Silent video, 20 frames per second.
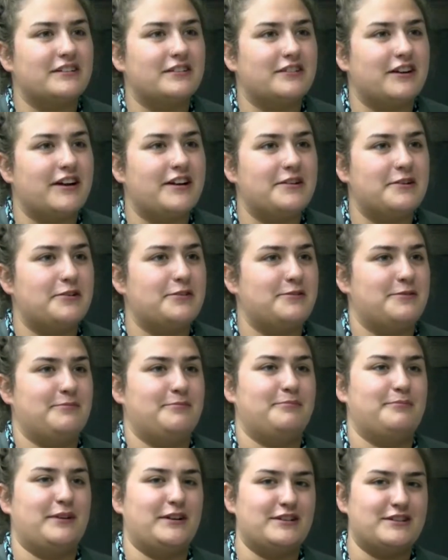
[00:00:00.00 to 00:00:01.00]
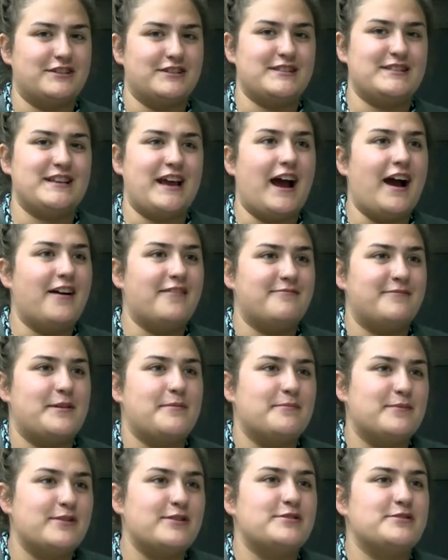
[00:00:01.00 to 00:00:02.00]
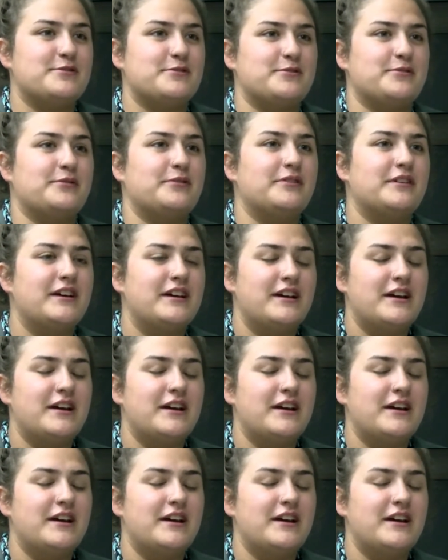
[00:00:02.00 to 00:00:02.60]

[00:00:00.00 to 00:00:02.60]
great bunch of staff members who